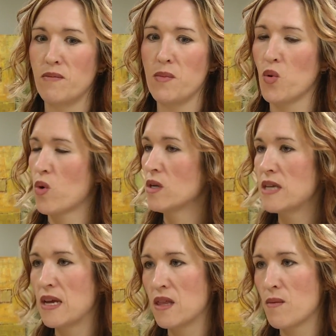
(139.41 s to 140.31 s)
people weren't
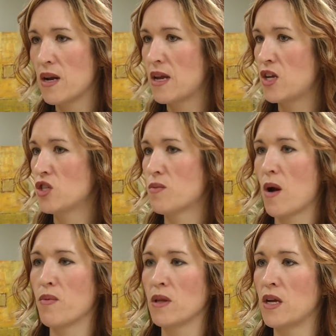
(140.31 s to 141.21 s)
taking their medications
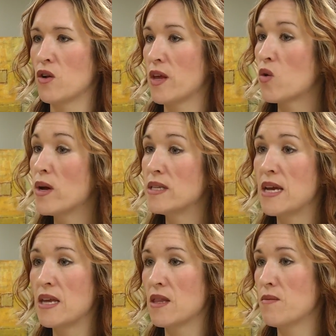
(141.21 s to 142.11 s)
properly, or they quit
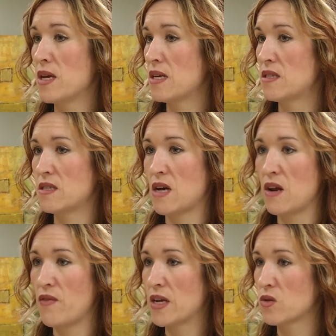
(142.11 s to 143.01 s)
taking them because the
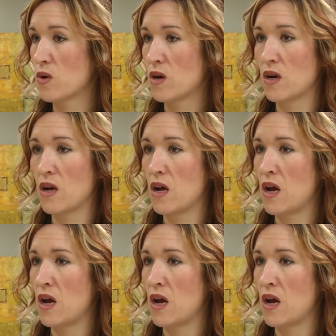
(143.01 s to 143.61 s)
side effects were